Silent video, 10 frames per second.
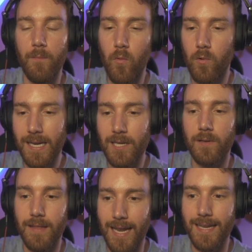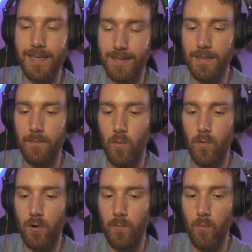liquid that is, the
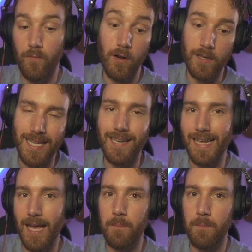more volatile it can